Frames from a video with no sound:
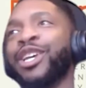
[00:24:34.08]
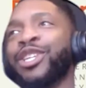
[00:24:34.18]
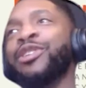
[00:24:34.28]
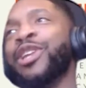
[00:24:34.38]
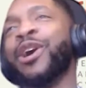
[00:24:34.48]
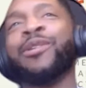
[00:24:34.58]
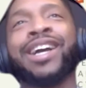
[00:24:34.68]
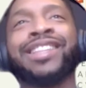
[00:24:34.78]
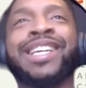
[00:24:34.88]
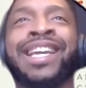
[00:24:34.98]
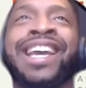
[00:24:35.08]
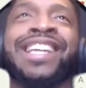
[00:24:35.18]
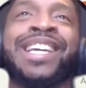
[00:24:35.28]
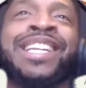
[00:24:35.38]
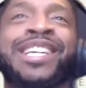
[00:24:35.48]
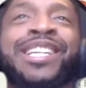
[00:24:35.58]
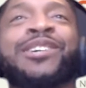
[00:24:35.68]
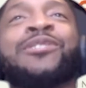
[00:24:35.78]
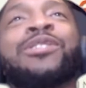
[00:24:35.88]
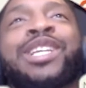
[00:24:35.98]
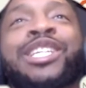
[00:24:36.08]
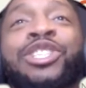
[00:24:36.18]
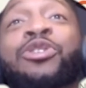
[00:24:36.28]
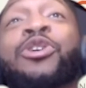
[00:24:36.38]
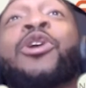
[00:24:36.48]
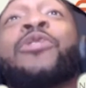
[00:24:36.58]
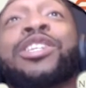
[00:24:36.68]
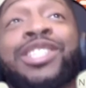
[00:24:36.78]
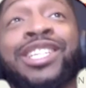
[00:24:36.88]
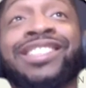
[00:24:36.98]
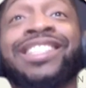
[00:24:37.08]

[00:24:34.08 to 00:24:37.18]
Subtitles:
I think the cool thing is your co-residents,